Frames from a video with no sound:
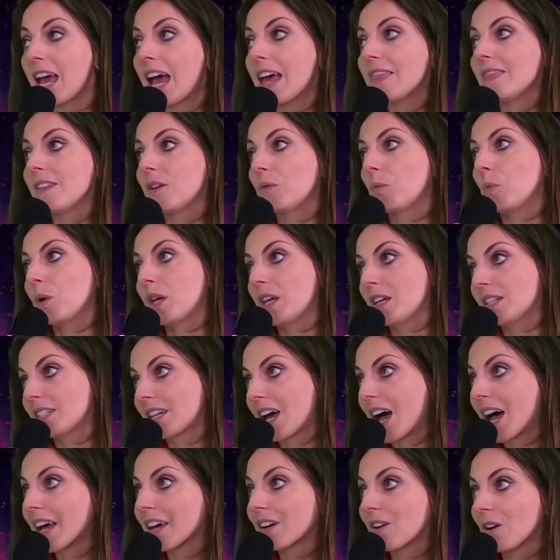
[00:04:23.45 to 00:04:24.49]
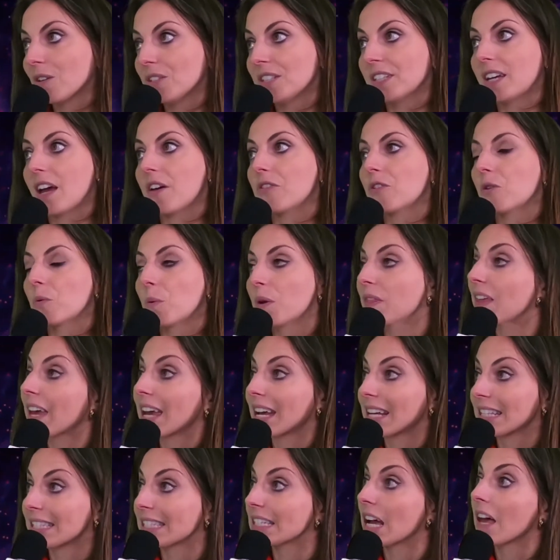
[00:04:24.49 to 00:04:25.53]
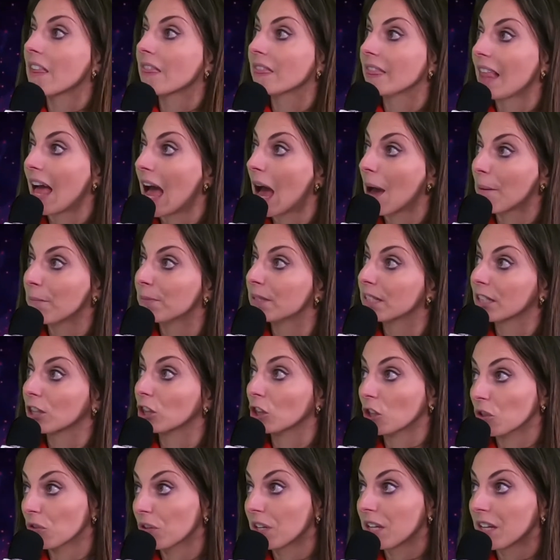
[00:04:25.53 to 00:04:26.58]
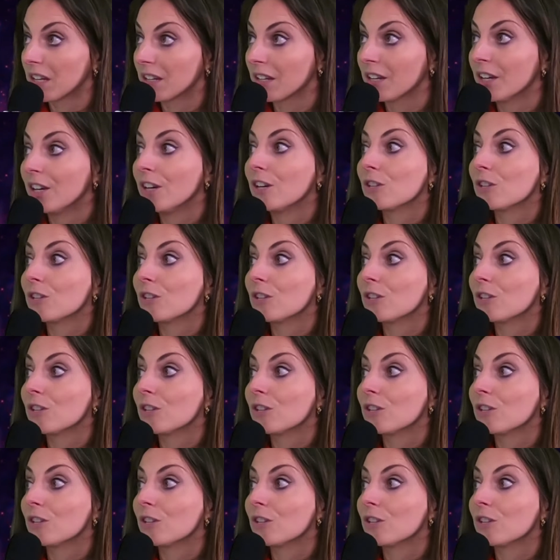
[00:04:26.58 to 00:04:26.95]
And then we tie it all together with hands-on labs and learning